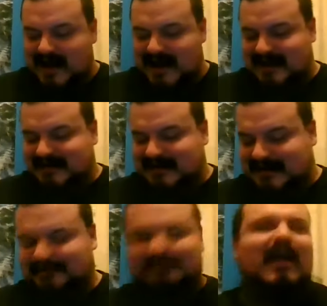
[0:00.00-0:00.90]
And
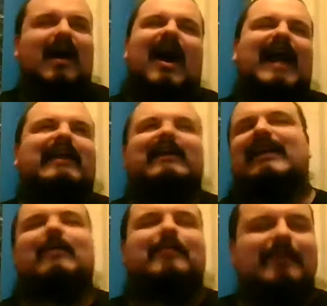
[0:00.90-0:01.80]
I
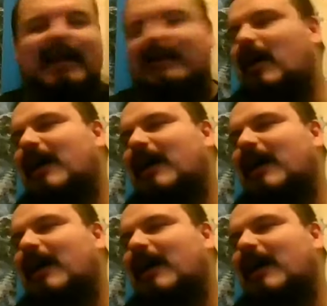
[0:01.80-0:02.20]
couldn't help it, man.